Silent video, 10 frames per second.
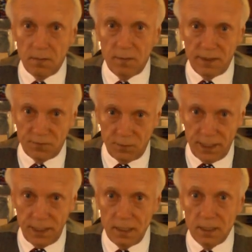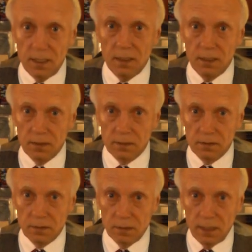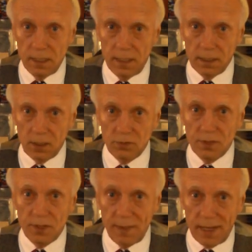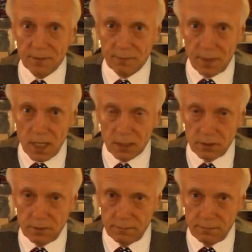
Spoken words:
But if we go to the ballot box,